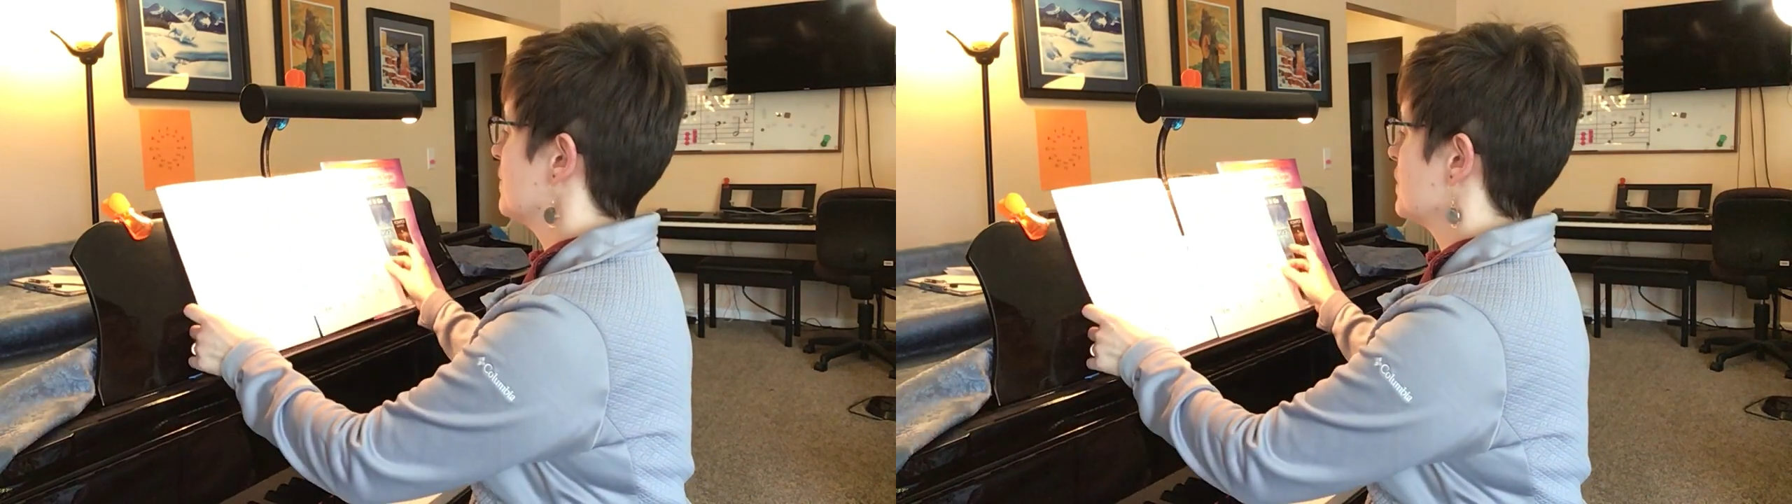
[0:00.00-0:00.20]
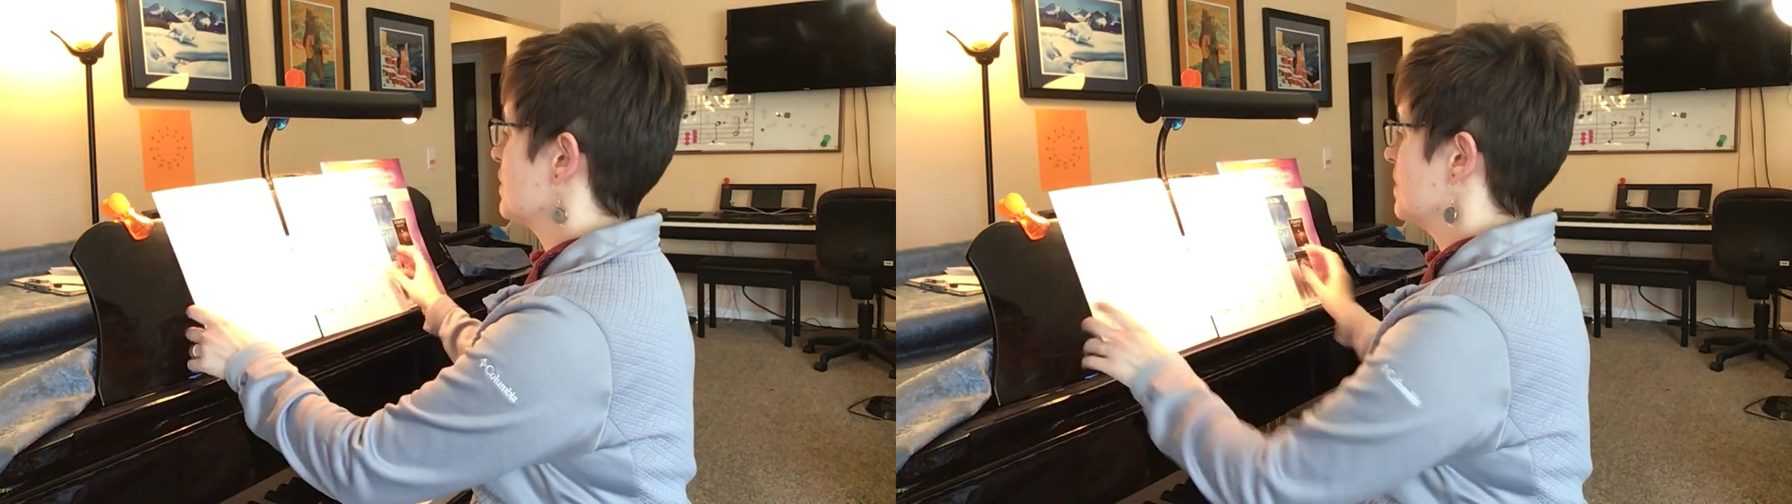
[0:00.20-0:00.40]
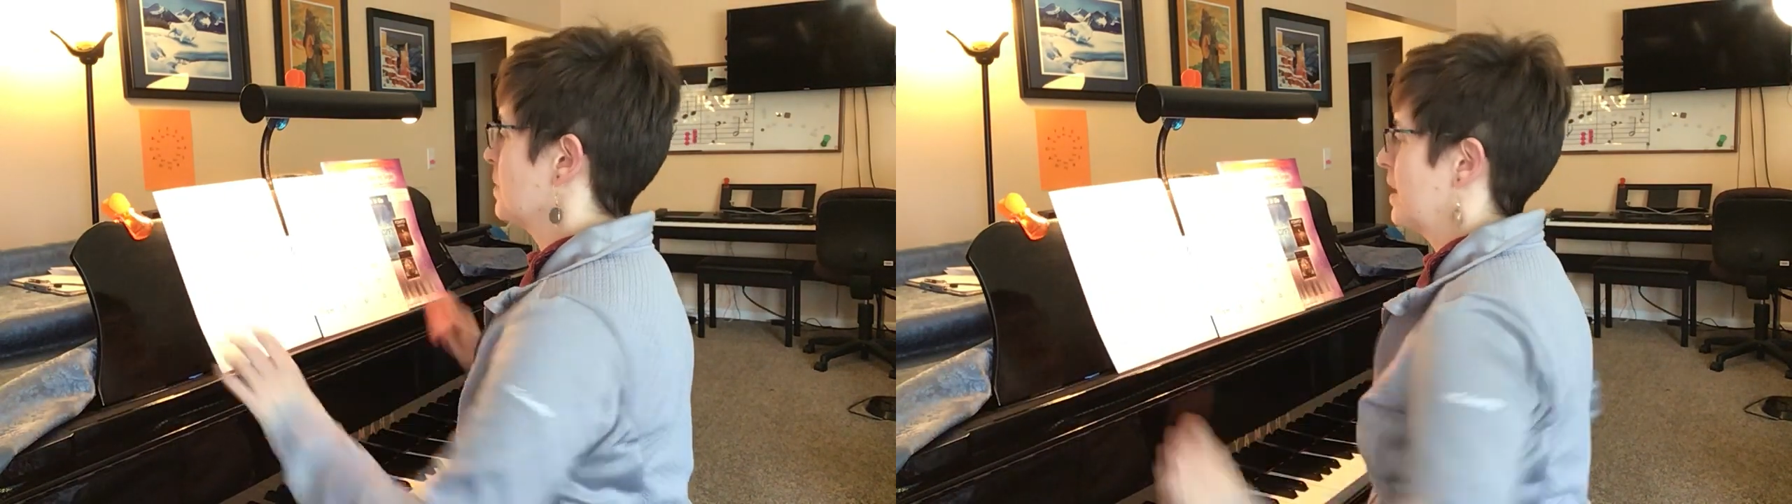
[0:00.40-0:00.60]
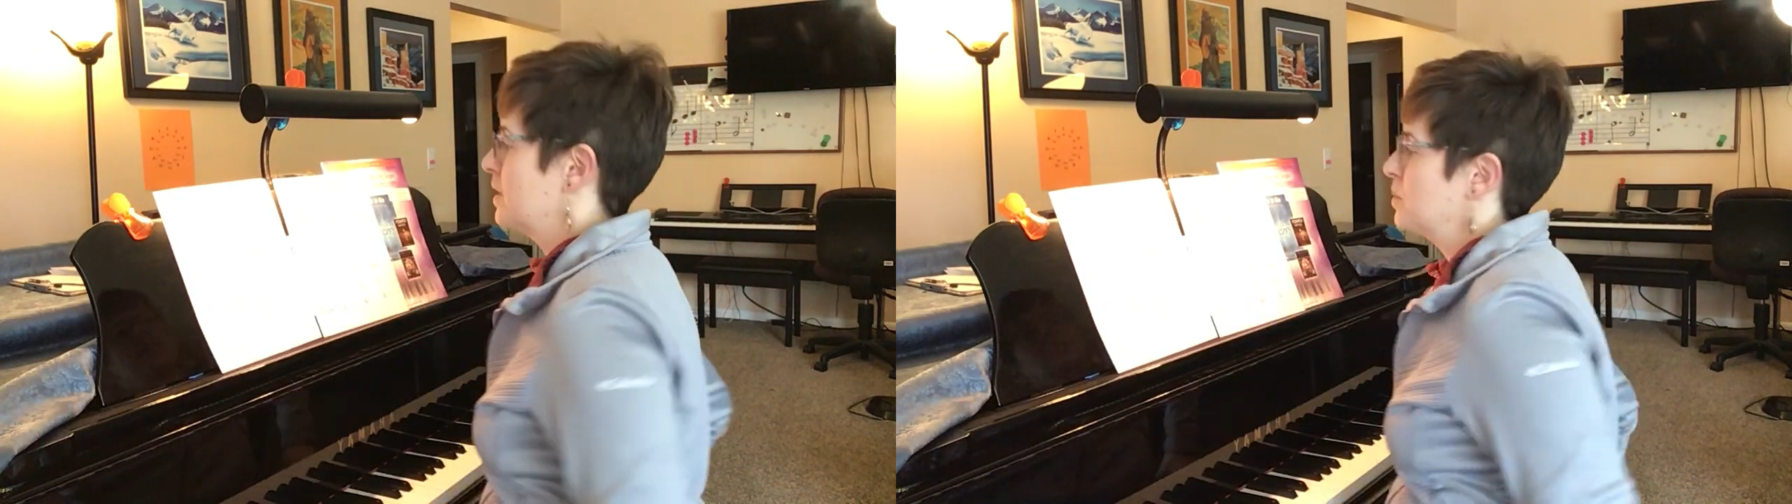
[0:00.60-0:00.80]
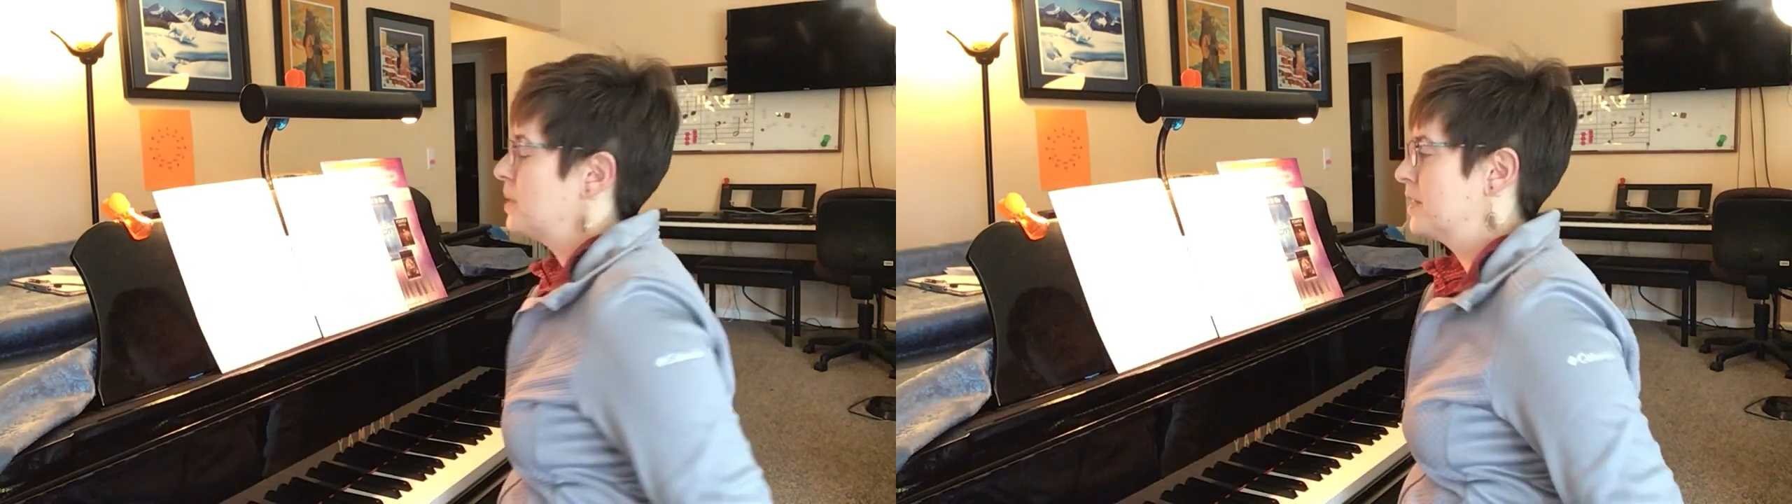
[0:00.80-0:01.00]
you're a brand
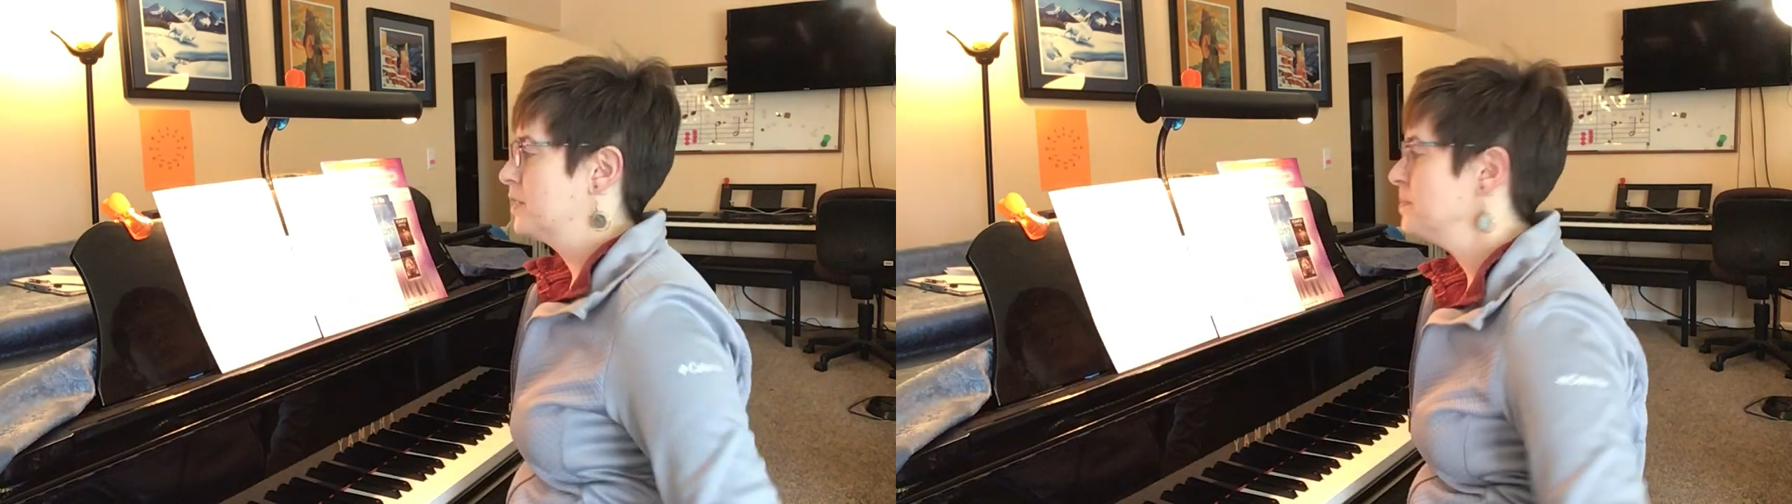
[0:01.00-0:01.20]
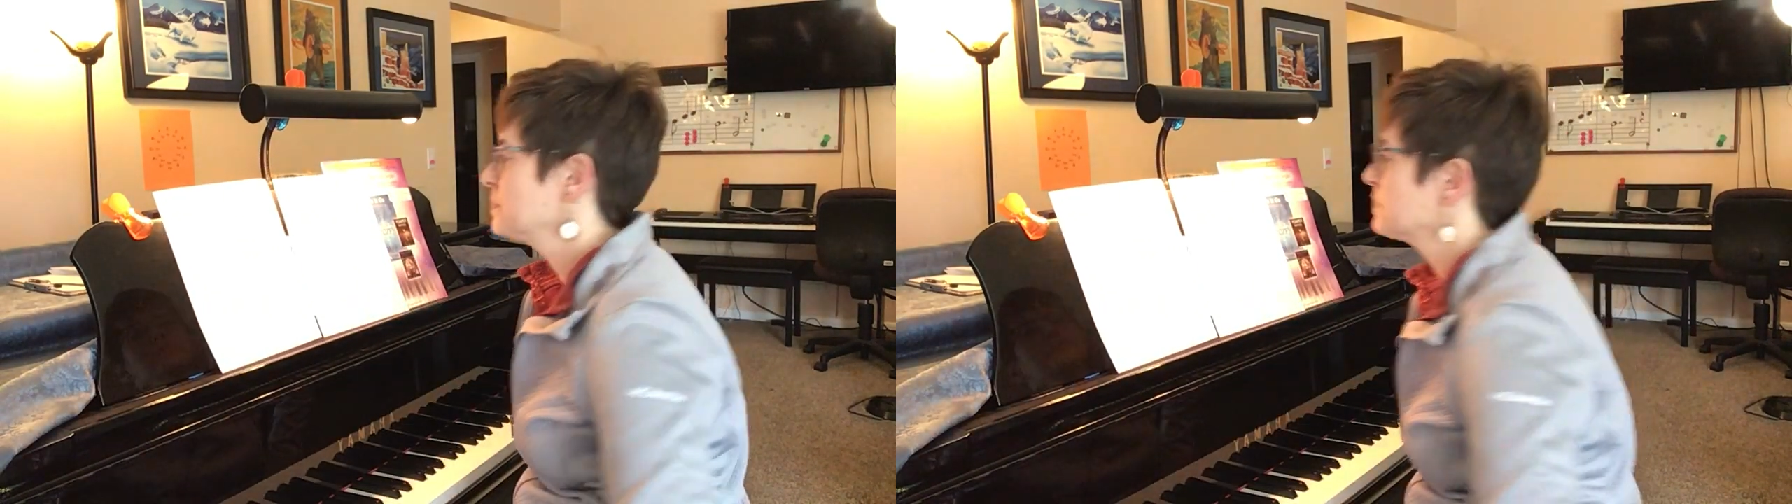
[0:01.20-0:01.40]
new beginner.